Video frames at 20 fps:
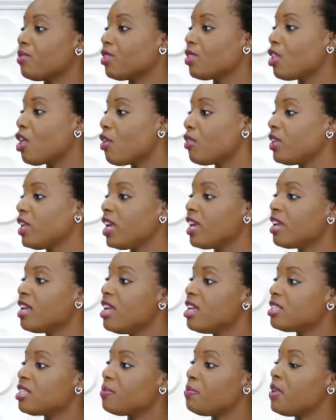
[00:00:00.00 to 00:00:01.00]
clothing
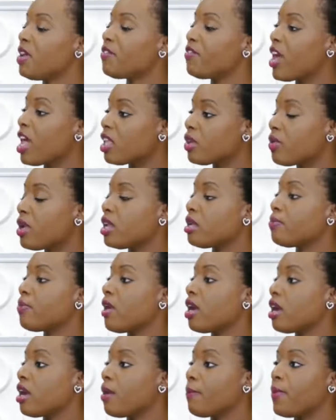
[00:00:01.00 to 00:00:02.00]
to be evaluated
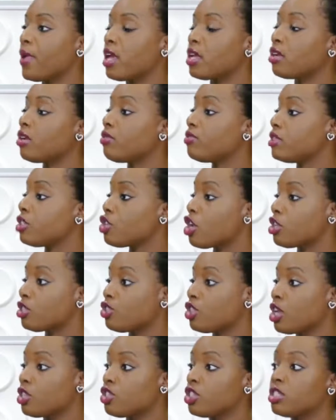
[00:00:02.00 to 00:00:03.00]
by a panel of
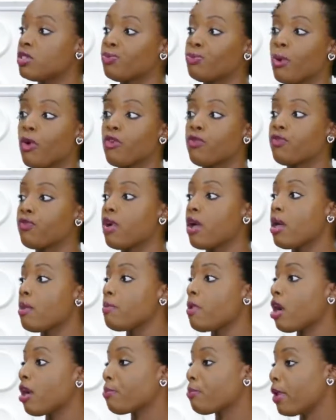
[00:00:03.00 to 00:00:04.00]
judges, both from our